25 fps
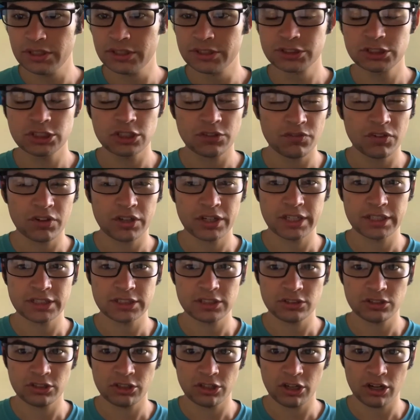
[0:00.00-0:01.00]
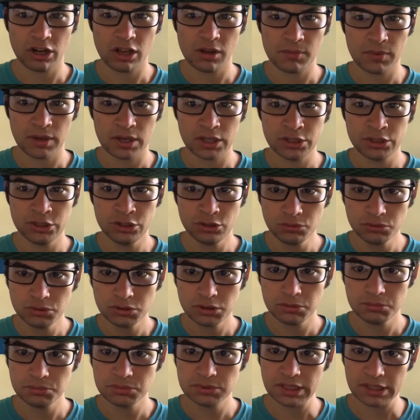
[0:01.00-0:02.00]
Don't forget to turn on my
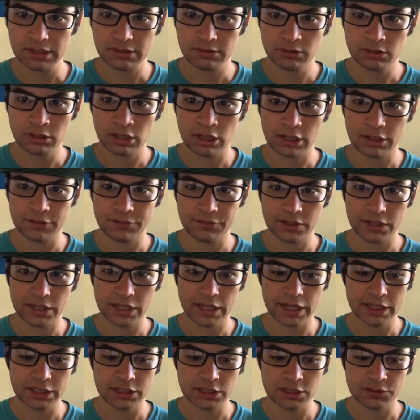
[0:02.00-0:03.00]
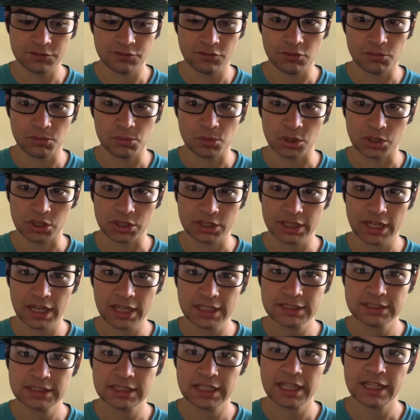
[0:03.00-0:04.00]
YouTube channel notifications for more
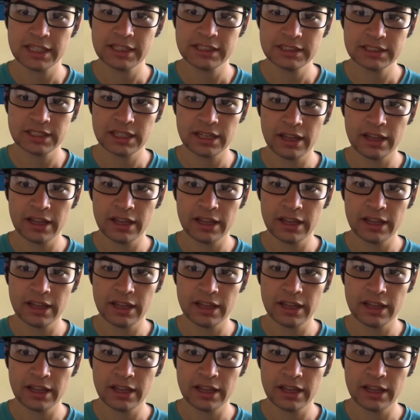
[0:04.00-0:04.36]
content.